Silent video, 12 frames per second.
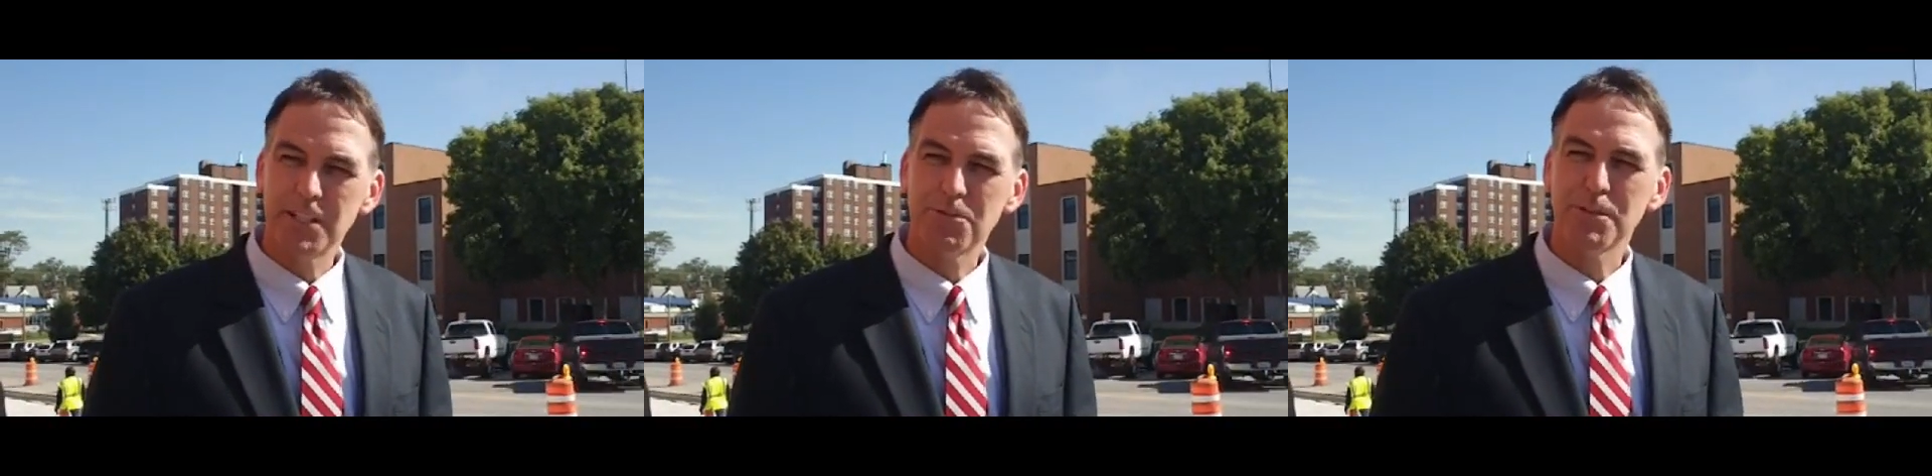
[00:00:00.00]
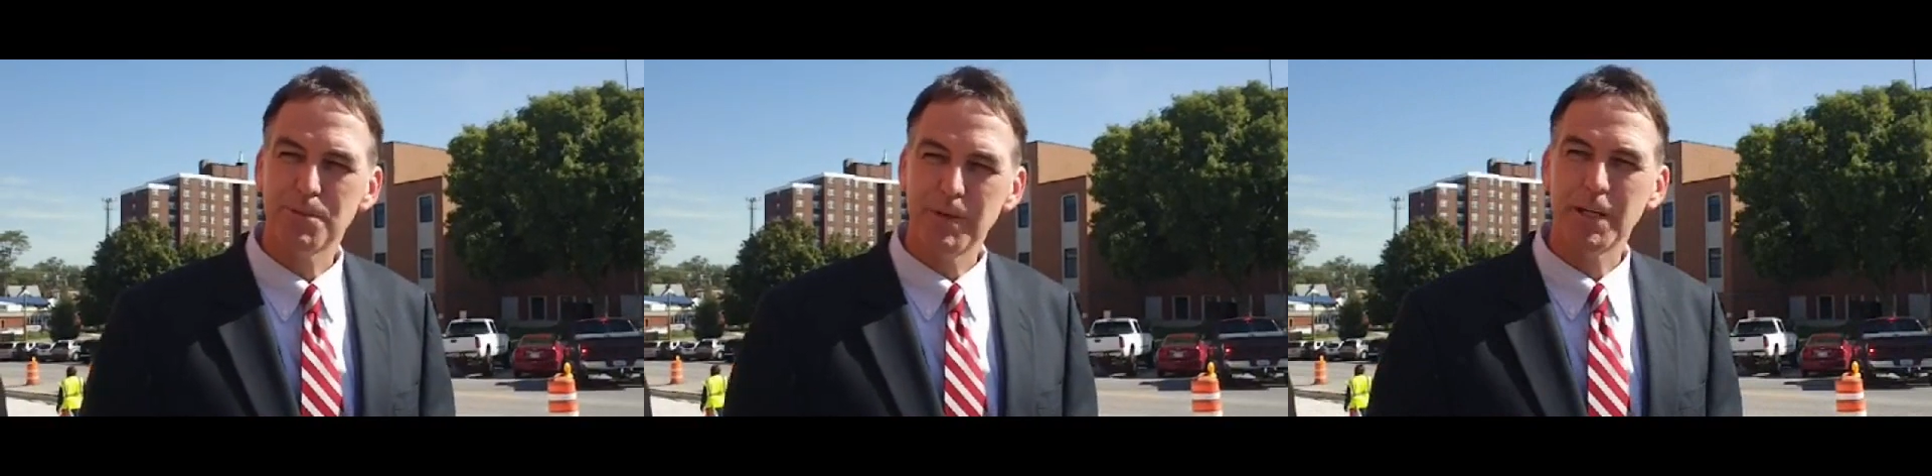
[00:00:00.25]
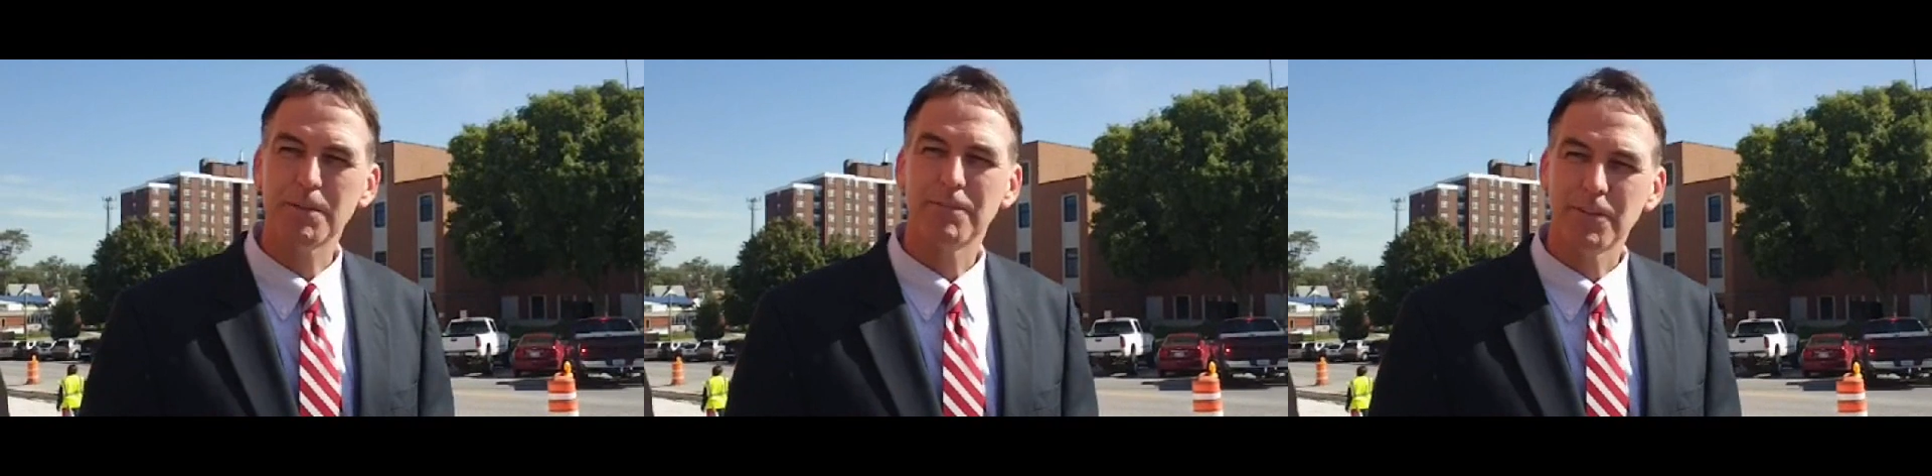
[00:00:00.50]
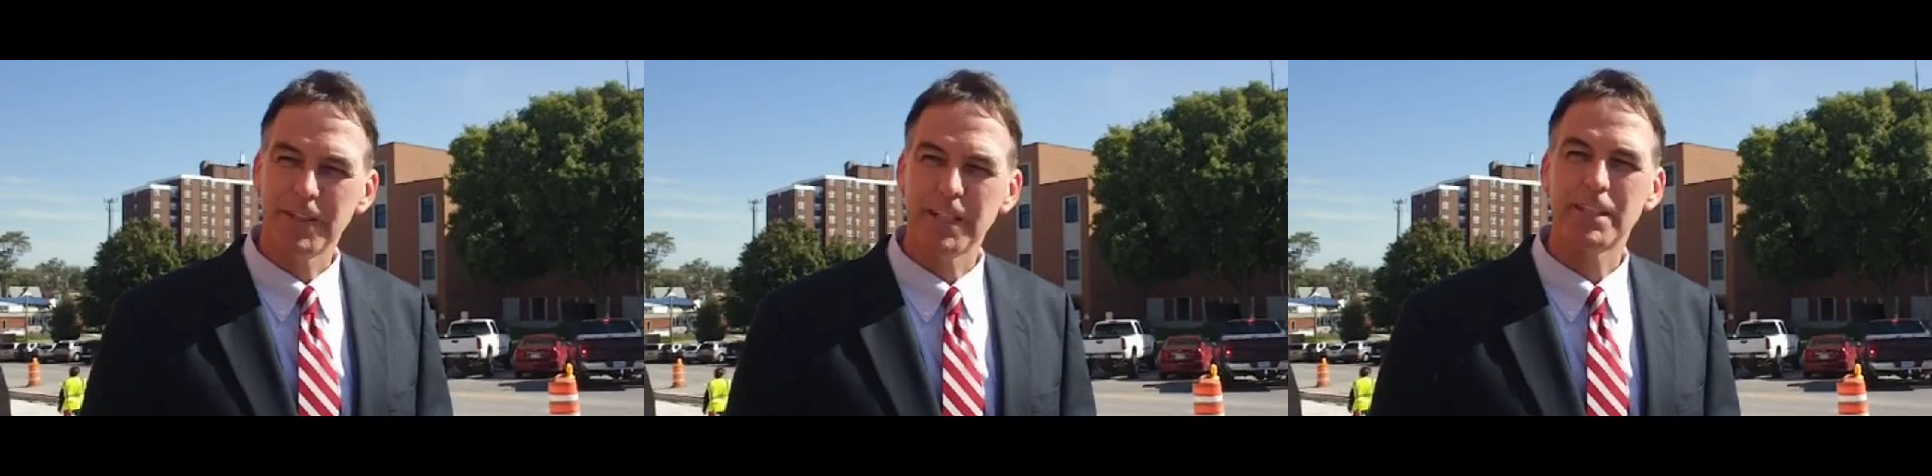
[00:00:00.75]

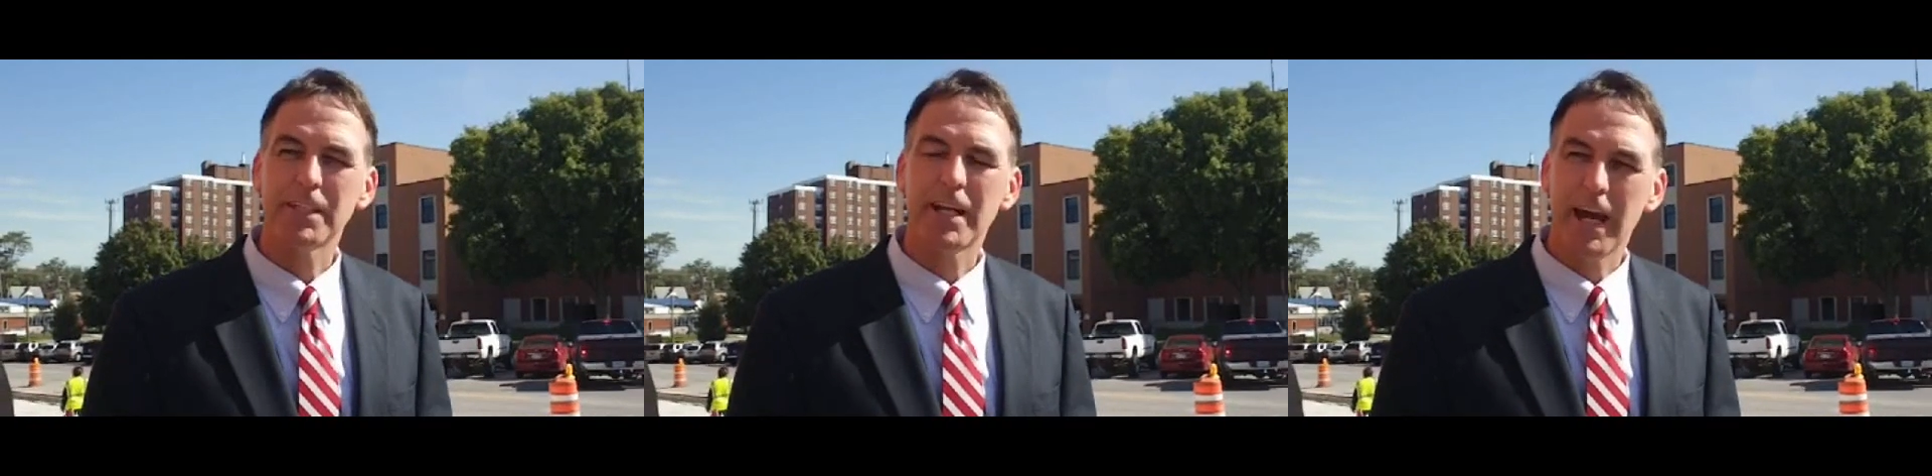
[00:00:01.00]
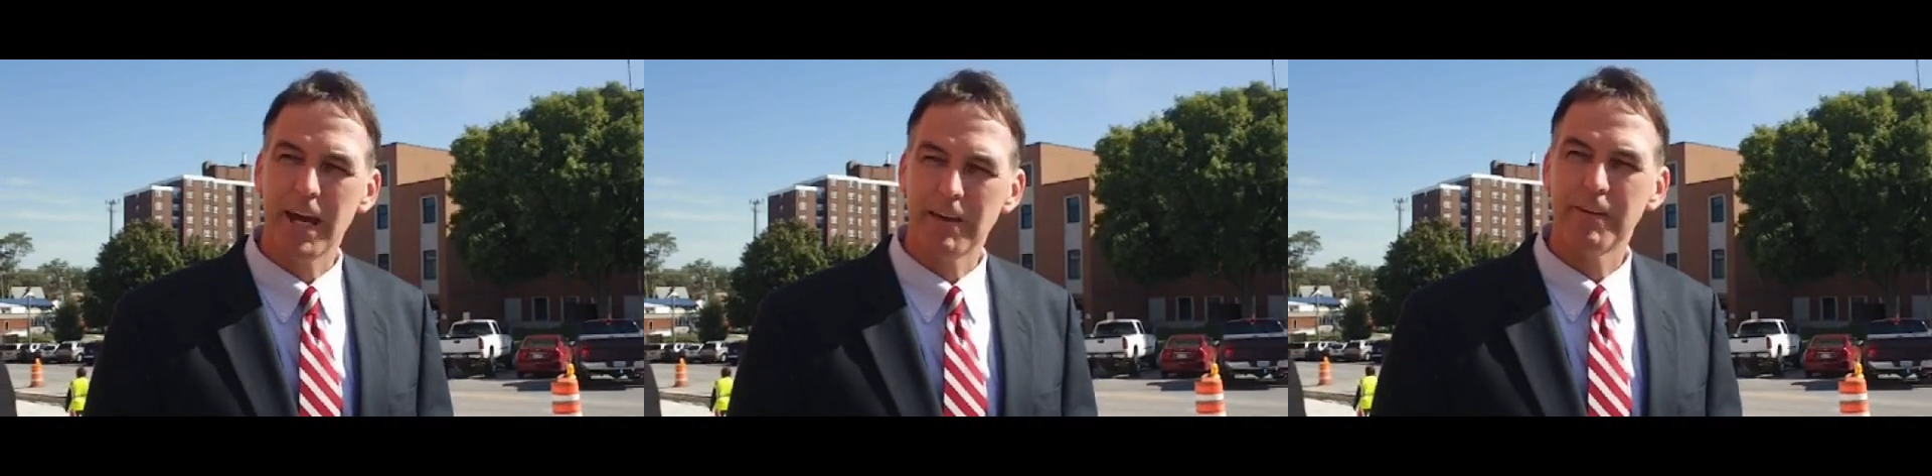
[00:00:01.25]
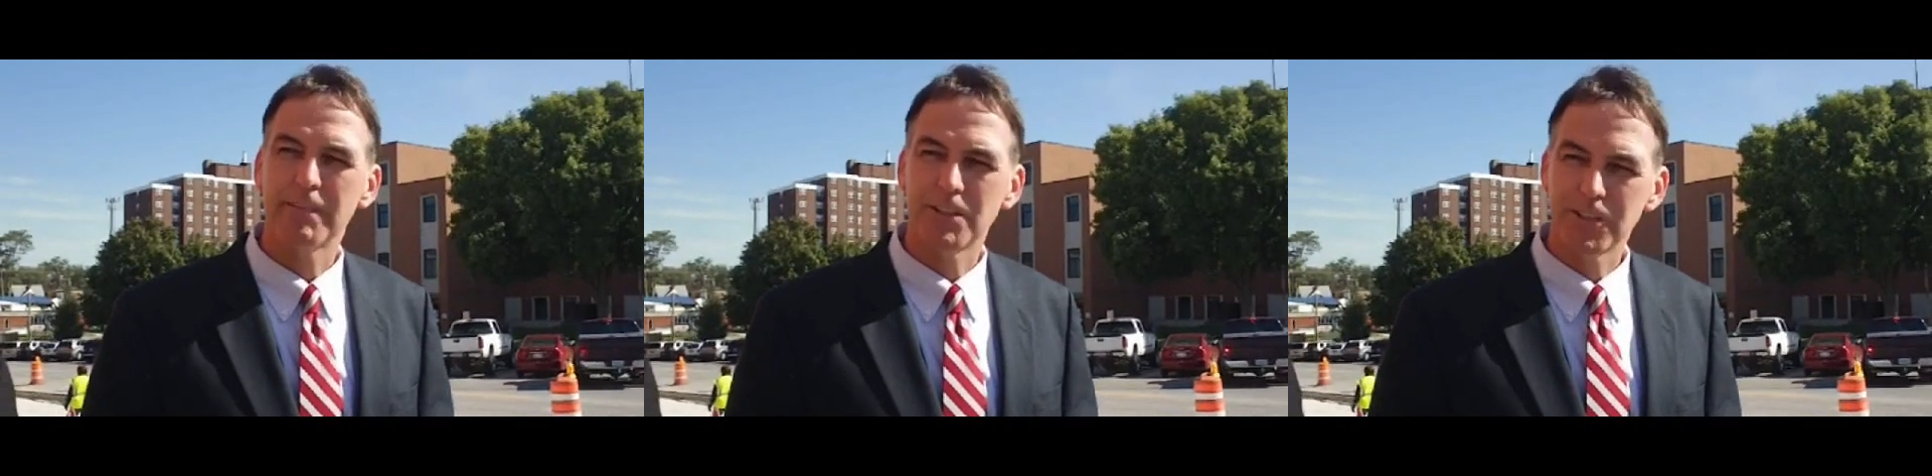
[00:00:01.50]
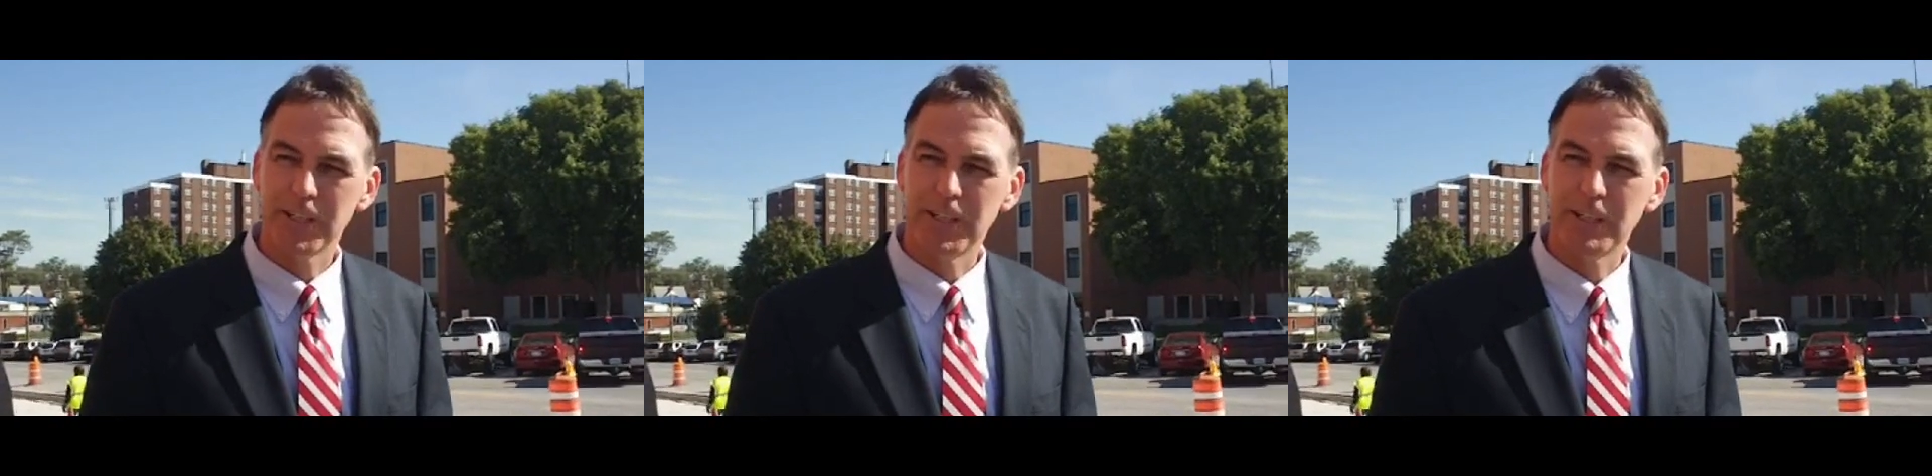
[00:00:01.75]
disrespectful things that I have ever
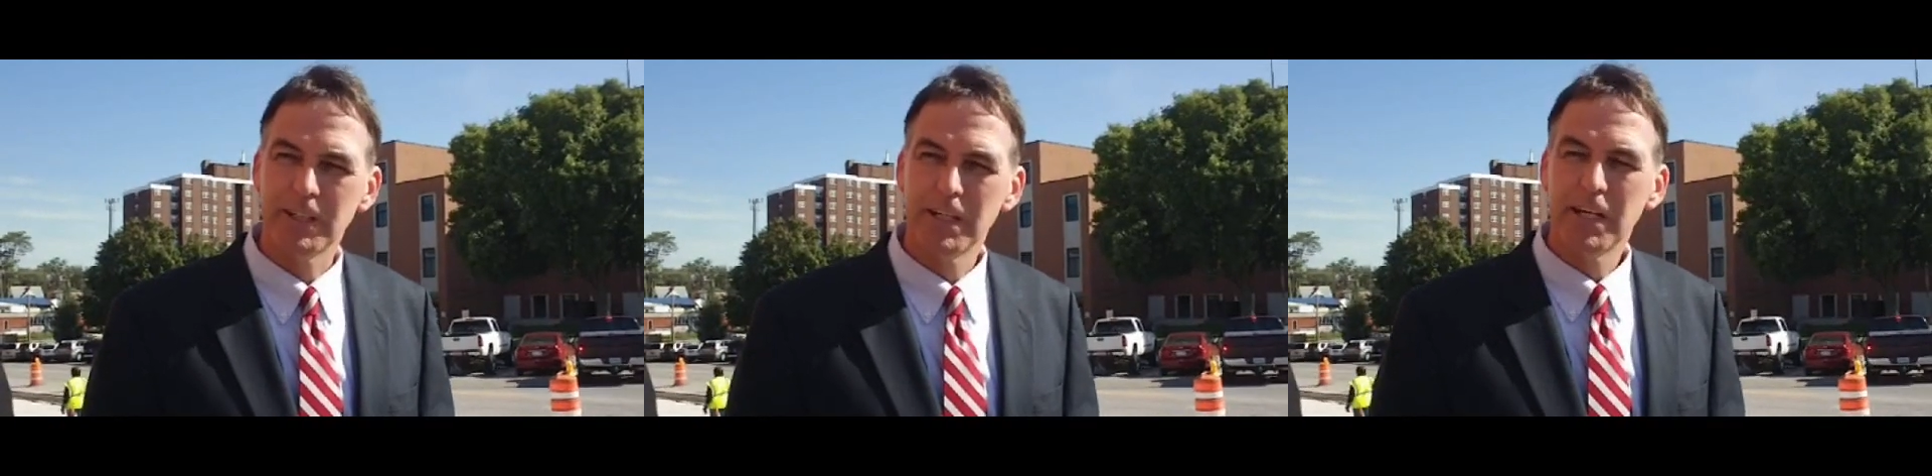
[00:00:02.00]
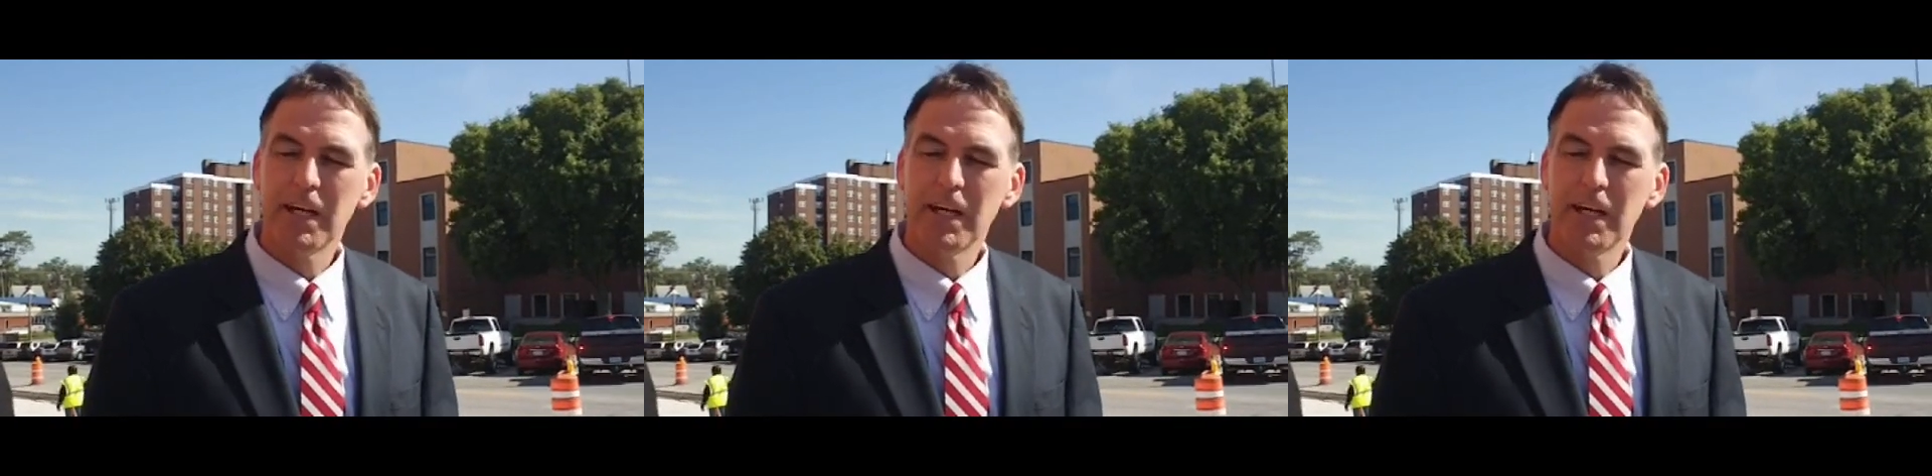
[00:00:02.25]
seen.